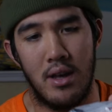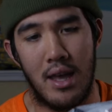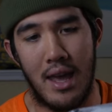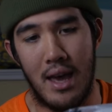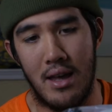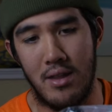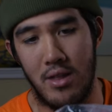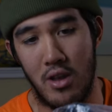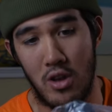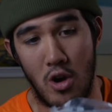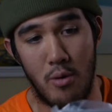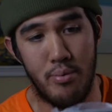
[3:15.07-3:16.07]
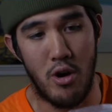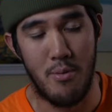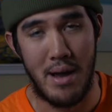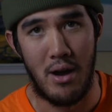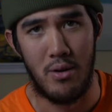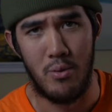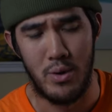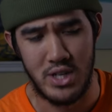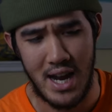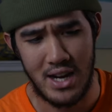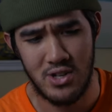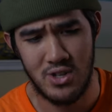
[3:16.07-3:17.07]
and the GoPro mount, which
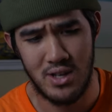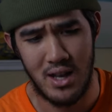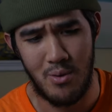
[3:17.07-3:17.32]
actually